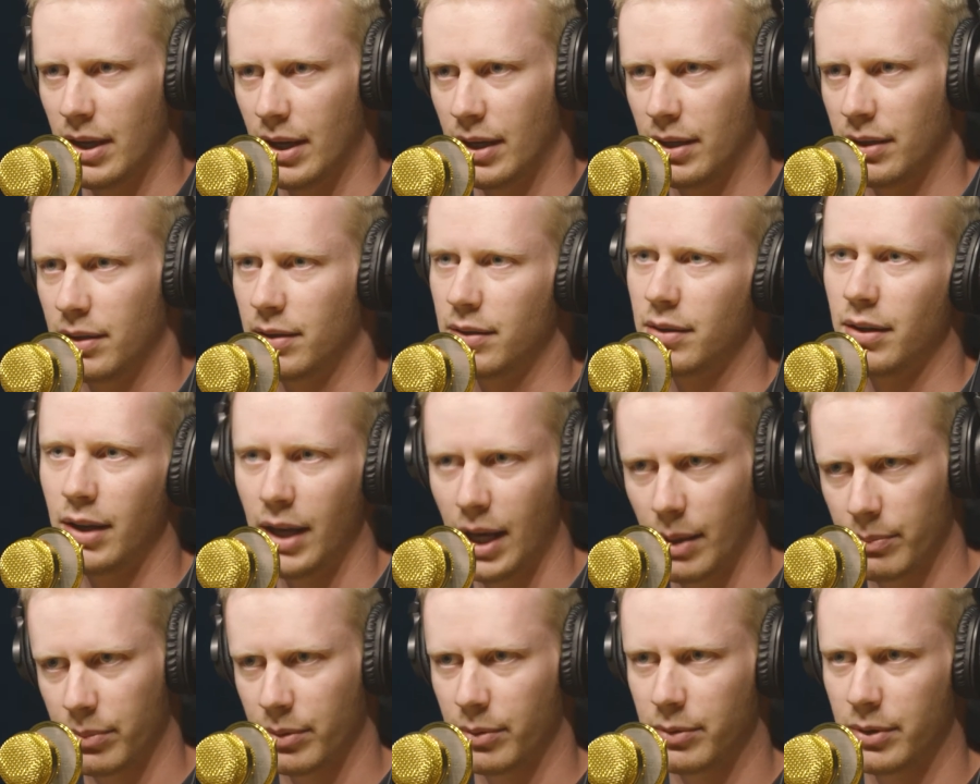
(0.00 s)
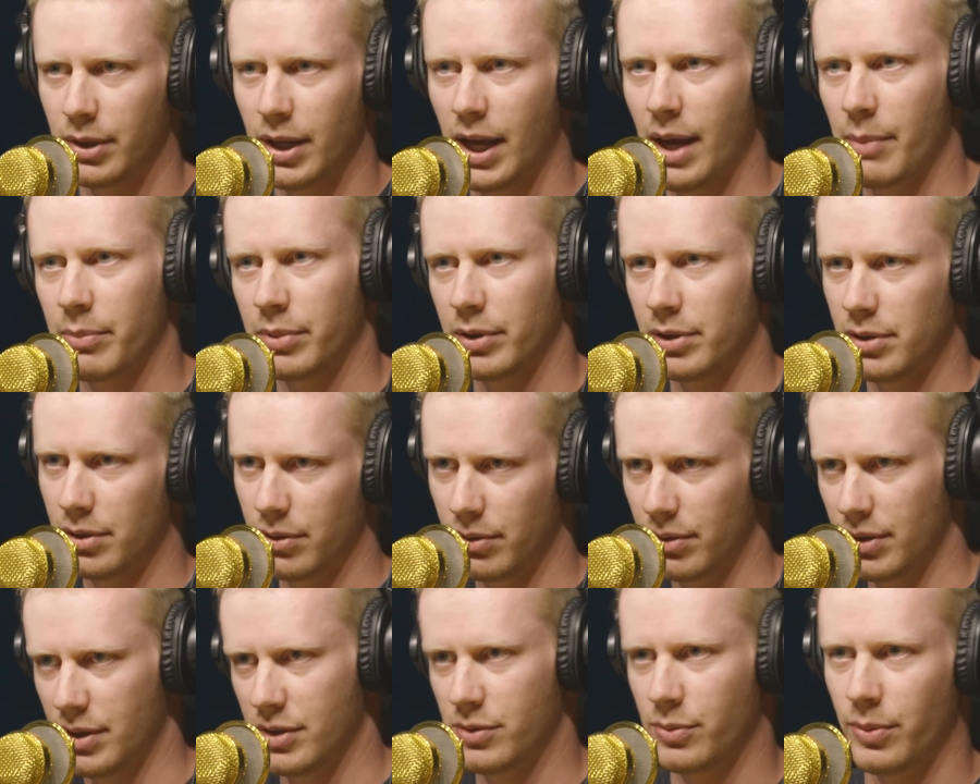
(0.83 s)
and
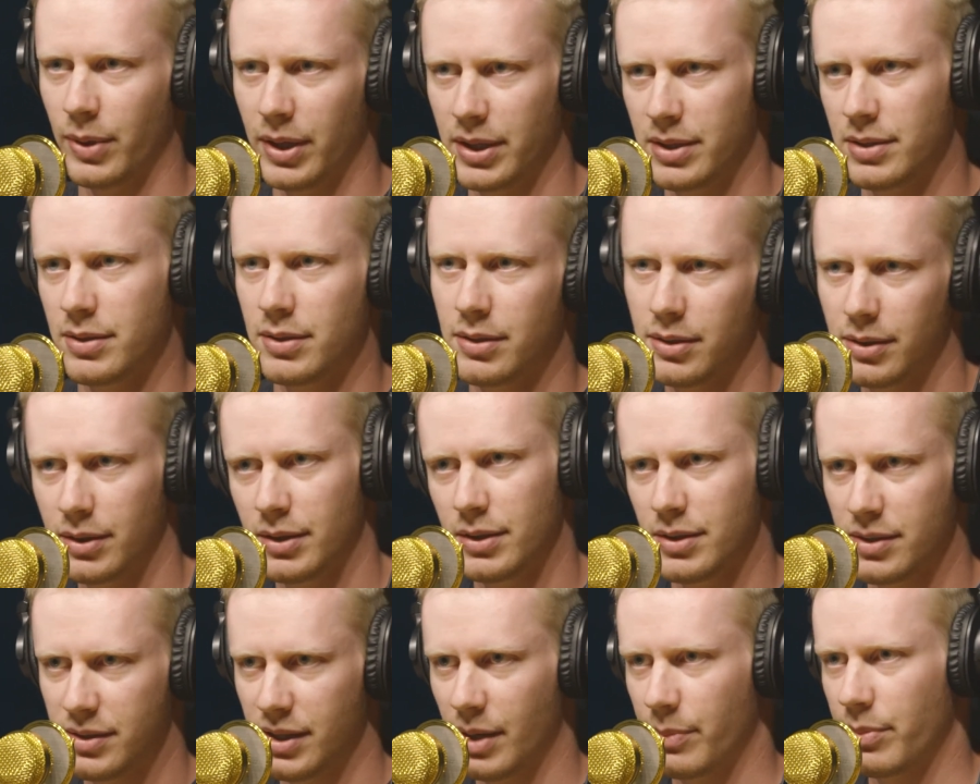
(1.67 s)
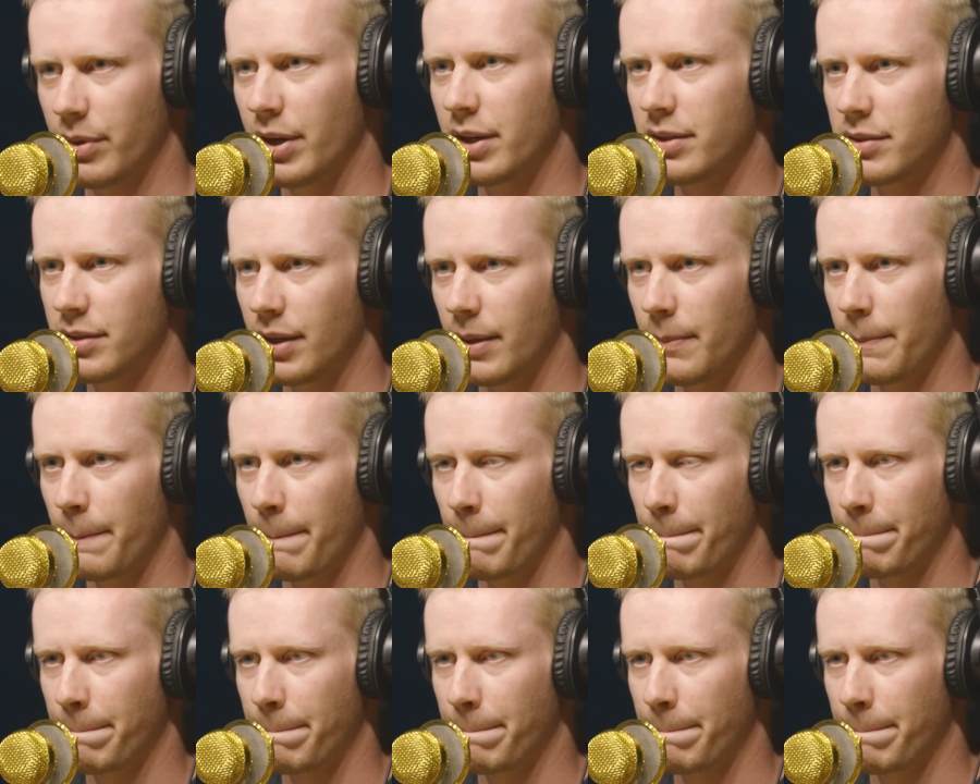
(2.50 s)
amplitude is what separates them.